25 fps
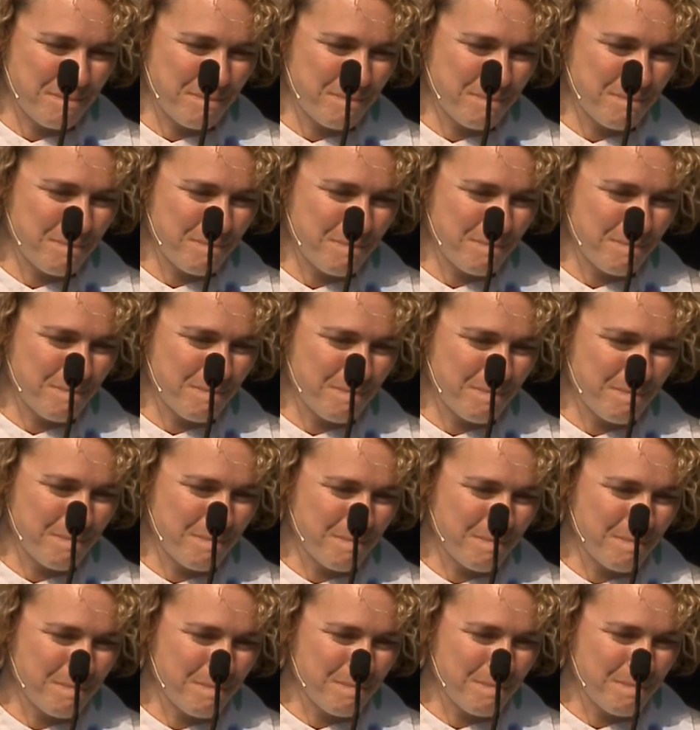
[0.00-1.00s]

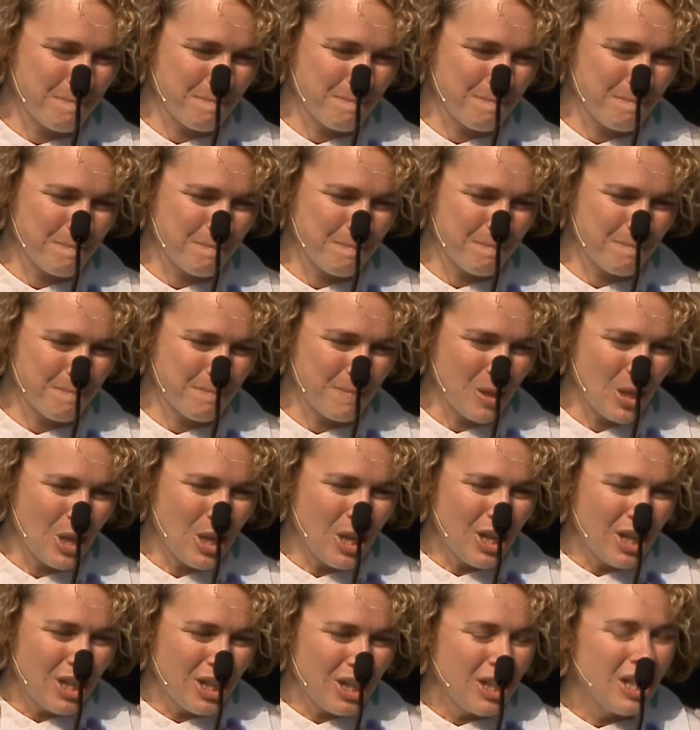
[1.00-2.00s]

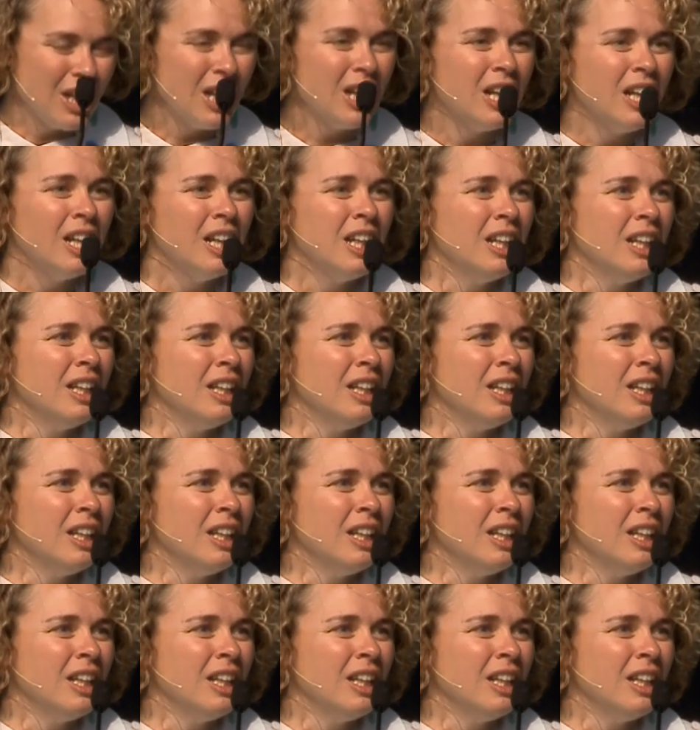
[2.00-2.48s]
Nothing is said.